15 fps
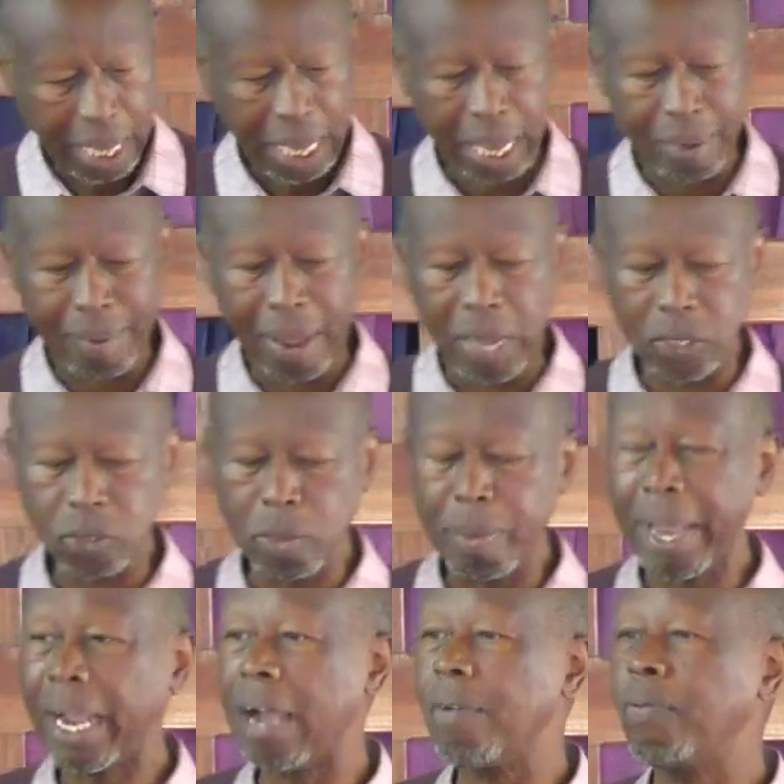If I was to
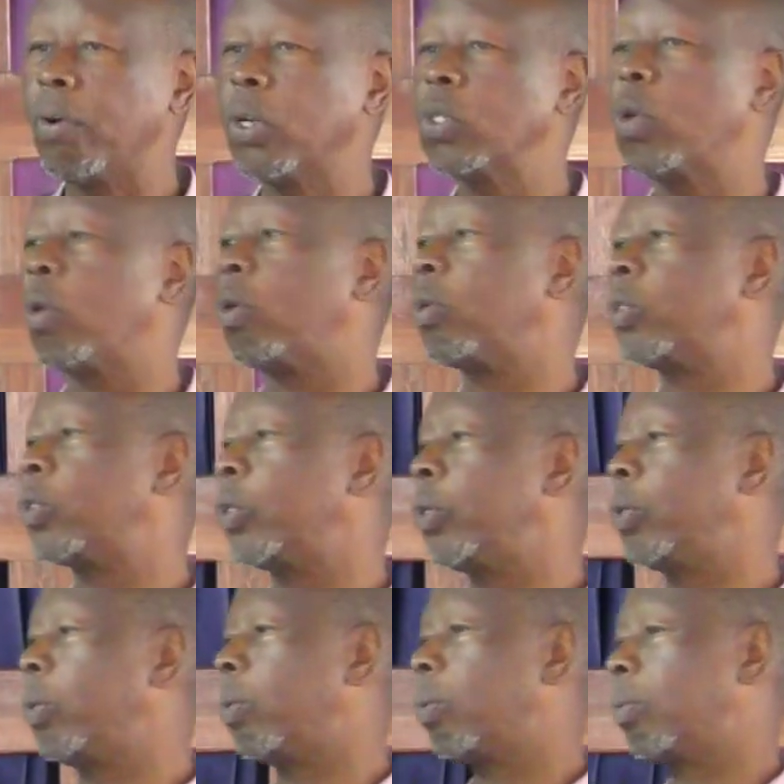make a phone call to
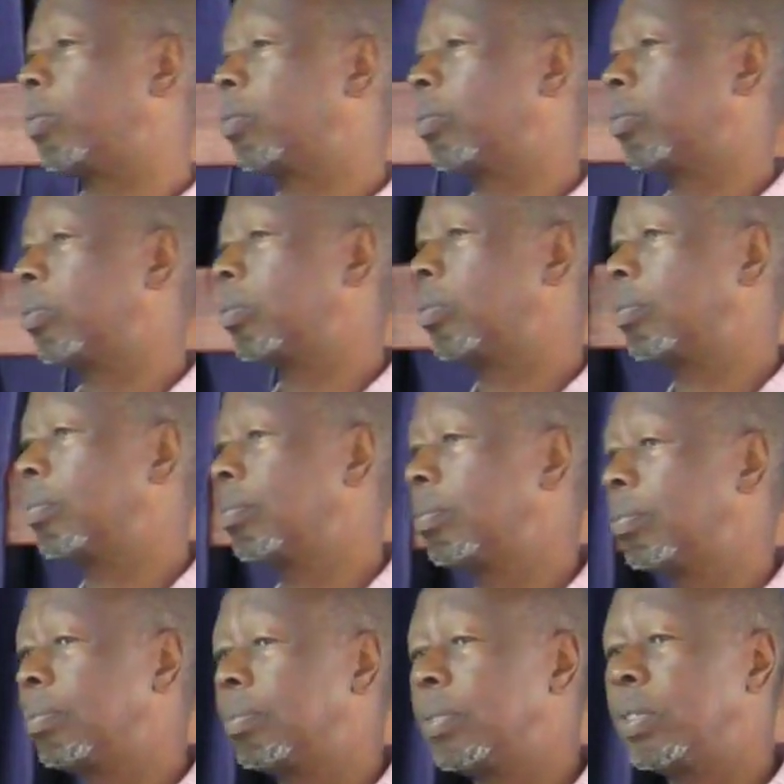you,
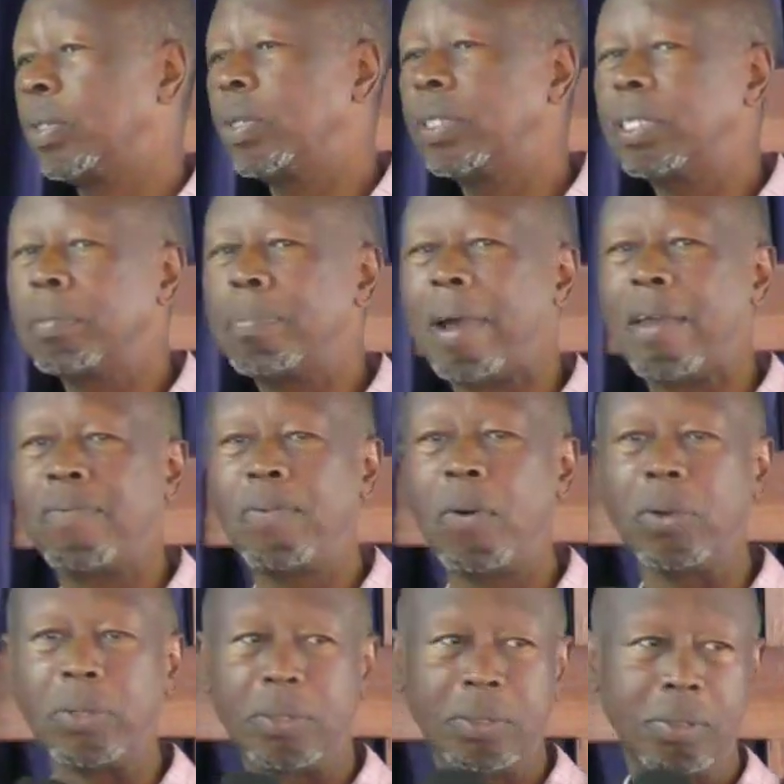using my
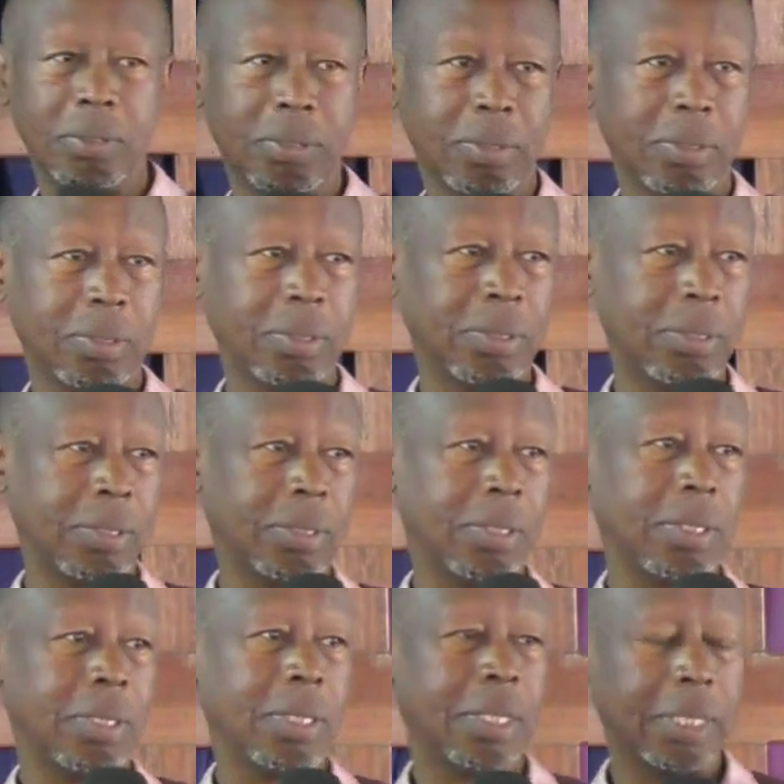phone,
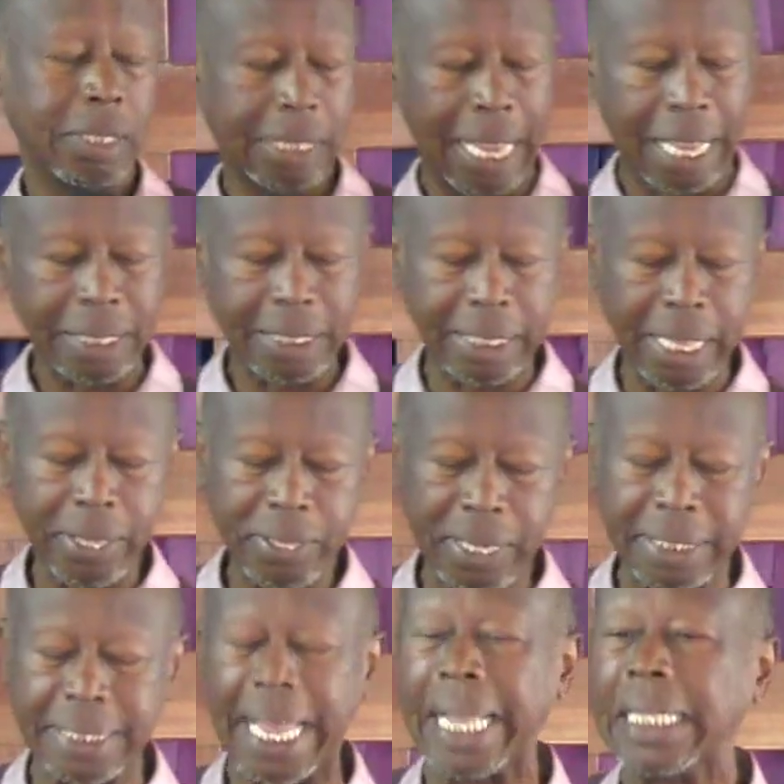there are three
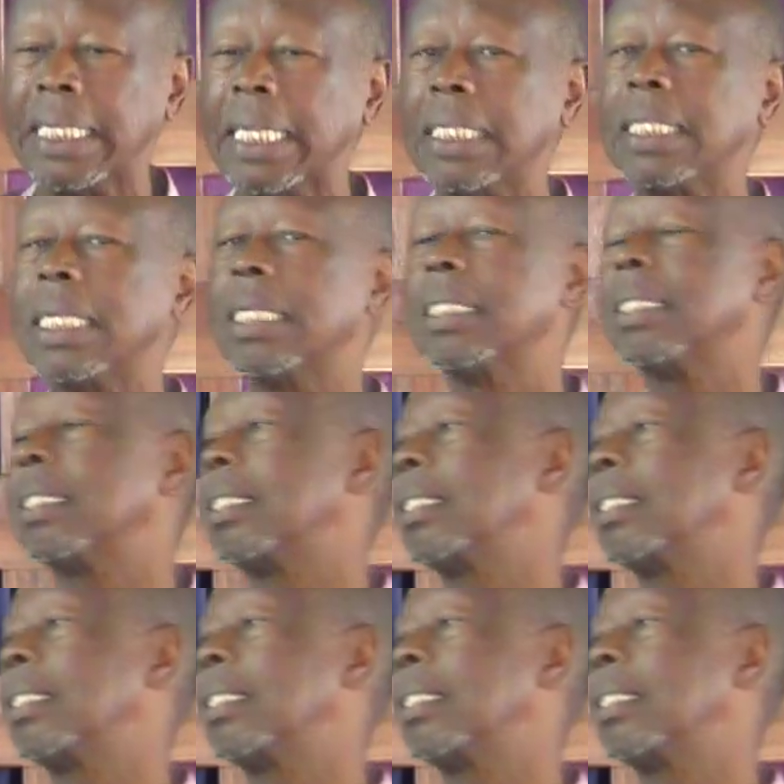things I need.